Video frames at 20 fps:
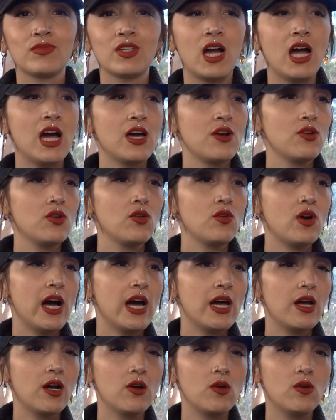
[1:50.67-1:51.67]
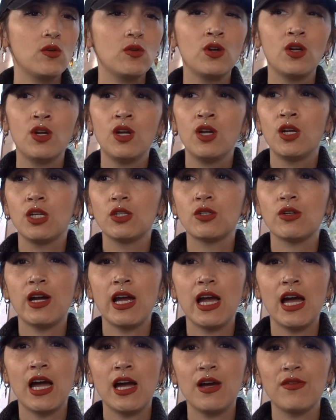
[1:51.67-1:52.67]
How do
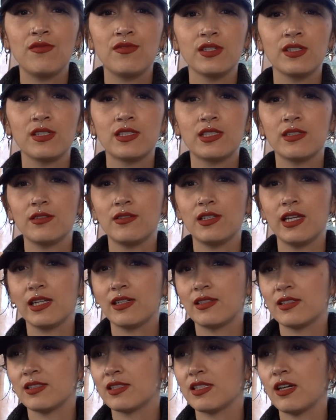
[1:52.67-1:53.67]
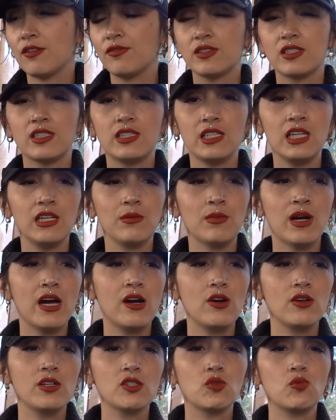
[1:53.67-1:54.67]
I have this, like the self-esteem?
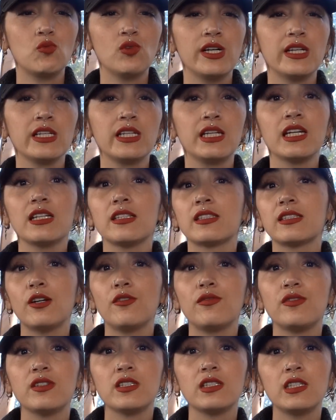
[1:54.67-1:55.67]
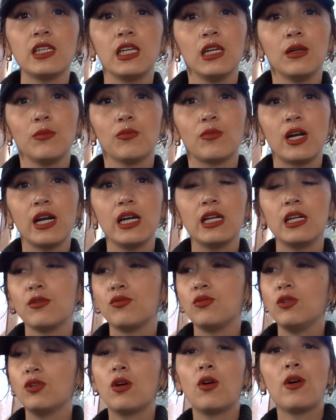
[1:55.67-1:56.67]
How does one get self-esteem, right?
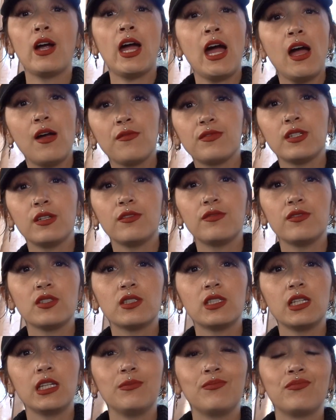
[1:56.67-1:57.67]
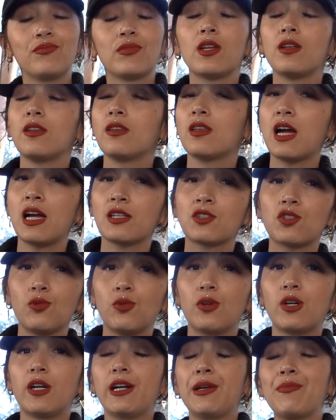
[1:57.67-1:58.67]
If you don't have self-esteem, not to
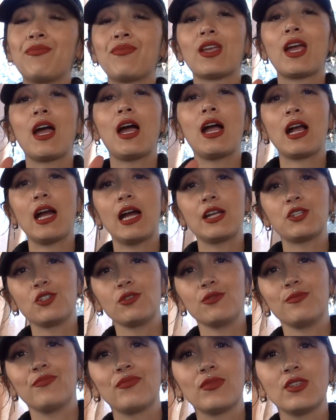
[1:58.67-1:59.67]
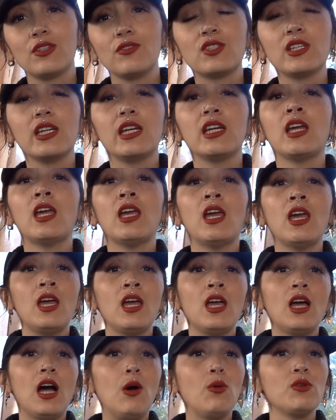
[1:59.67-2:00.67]
worry. I got you. You see,
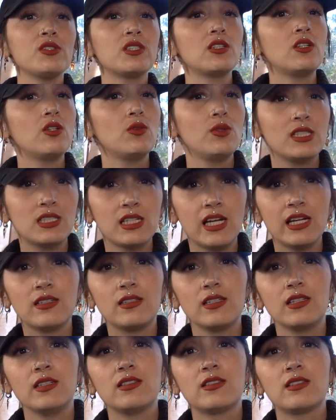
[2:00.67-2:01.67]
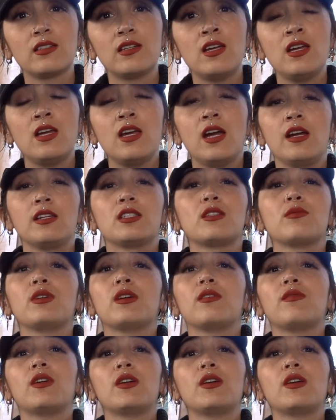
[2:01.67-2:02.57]
I wasn't always like this. I used to be a